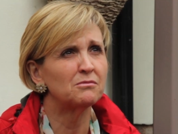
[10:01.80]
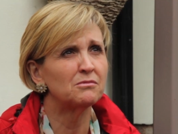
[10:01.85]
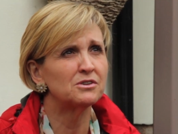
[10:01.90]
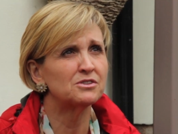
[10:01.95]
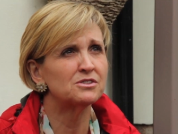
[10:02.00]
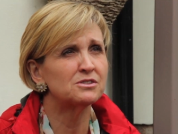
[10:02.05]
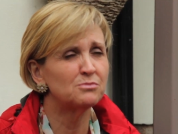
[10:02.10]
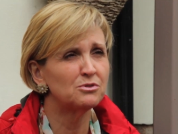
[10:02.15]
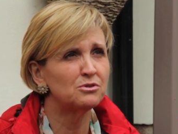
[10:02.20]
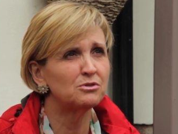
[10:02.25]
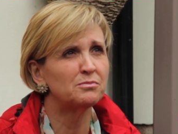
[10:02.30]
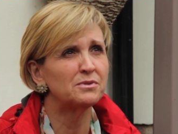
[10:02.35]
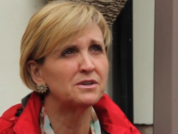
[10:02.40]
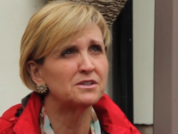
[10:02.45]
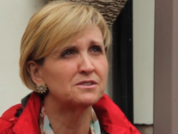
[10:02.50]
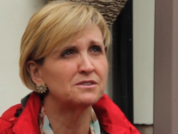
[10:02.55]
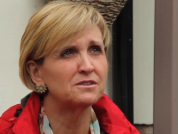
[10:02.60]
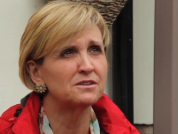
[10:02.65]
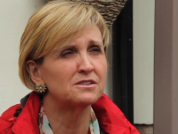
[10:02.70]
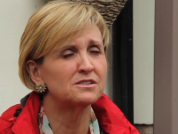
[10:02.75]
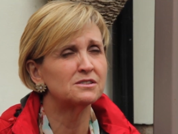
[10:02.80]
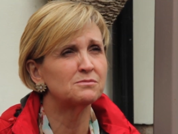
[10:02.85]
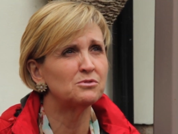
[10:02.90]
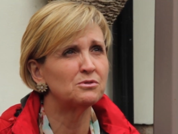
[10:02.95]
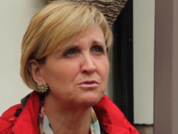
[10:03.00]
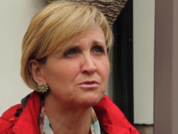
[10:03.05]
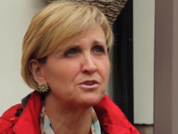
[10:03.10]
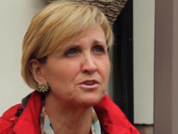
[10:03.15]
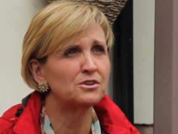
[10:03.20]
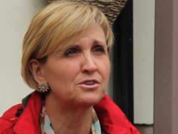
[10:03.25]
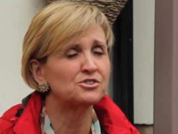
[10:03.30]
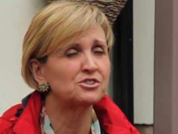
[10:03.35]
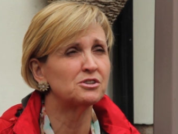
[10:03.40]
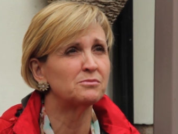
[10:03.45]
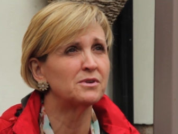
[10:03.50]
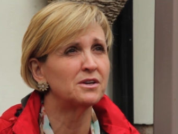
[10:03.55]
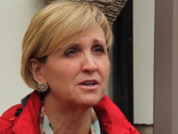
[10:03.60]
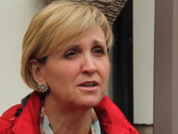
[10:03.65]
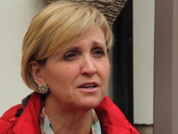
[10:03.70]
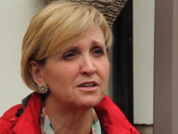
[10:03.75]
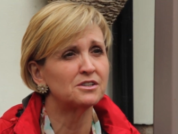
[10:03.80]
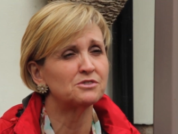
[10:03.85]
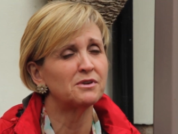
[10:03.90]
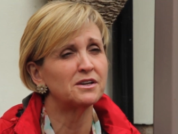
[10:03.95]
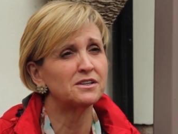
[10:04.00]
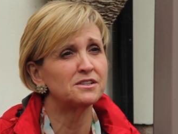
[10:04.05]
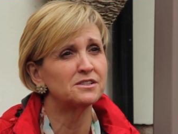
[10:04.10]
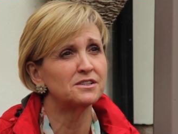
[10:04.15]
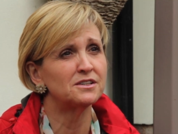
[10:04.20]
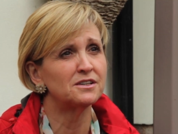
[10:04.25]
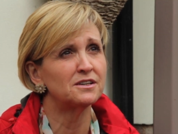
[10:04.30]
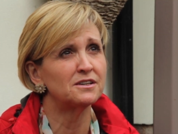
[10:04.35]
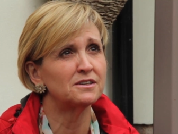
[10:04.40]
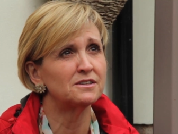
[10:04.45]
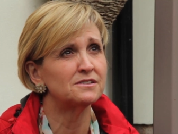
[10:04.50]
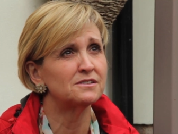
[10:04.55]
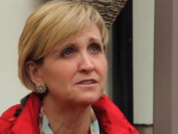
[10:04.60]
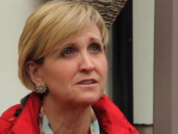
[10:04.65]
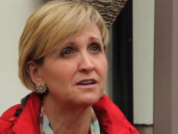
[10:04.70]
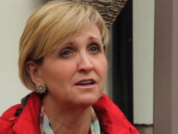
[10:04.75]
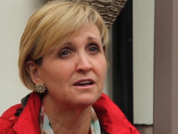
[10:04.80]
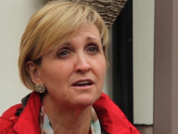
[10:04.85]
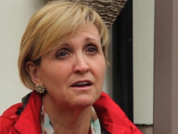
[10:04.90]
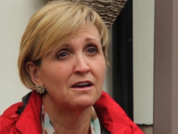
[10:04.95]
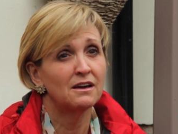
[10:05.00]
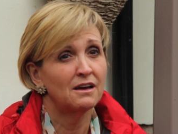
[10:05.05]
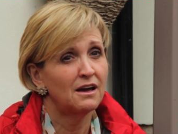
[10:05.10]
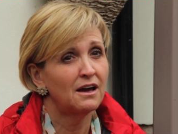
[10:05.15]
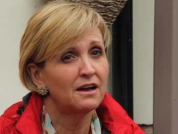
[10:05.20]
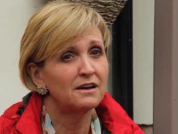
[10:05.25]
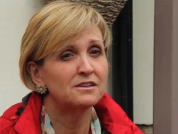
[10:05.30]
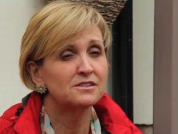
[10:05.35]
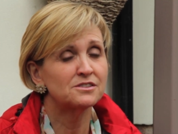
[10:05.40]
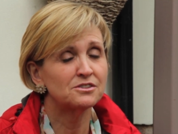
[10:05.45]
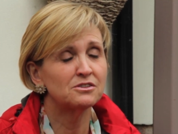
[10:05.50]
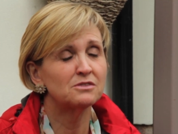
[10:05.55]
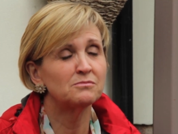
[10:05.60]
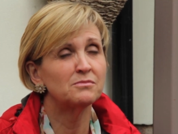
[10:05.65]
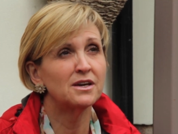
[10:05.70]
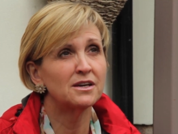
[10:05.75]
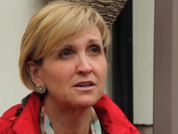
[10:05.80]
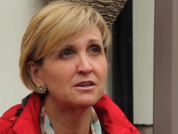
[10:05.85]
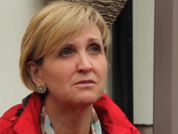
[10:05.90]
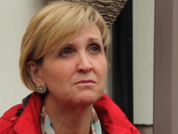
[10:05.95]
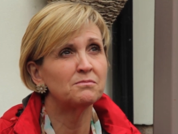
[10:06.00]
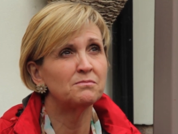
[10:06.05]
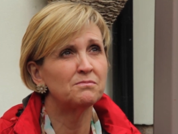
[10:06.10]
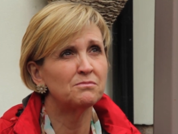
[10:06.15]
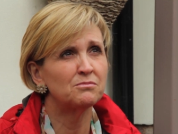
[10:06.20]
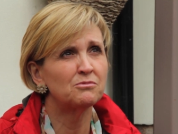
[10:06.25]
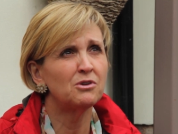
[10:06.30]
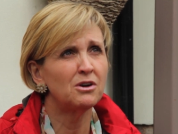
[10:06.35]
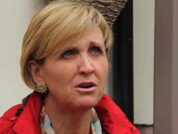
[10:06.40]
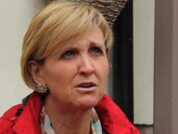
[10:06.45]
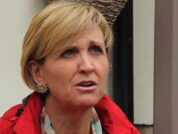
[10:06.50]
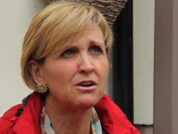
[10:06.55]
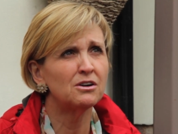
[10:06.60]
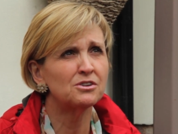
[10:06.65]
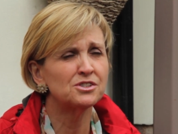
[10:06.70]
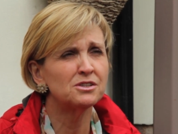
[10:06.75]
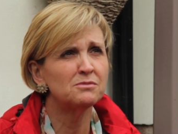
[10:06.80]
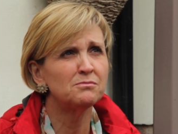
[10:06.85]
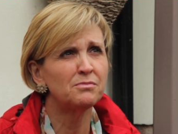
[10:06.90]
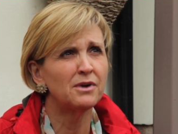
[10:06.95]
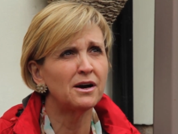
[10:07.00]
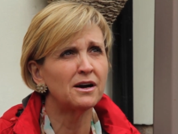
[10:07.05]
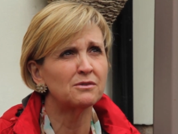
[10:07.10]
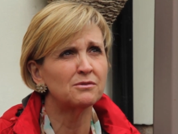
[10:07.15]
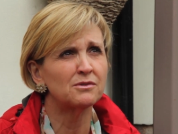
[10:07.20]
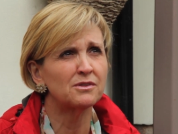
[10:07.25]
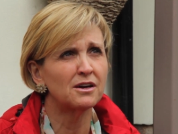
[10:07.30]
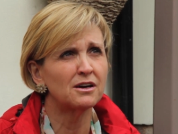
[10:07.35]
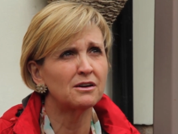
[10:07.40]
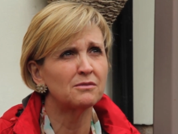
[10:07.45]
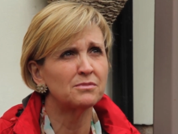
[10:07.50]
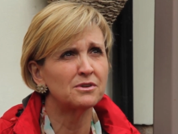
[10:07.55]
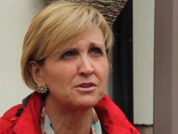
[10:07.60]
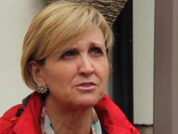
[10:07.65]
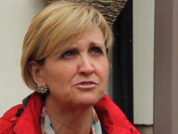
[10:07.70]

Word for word: We're a small business, small nursery, been here 20 years, and it's going to make a, quite a large impact without being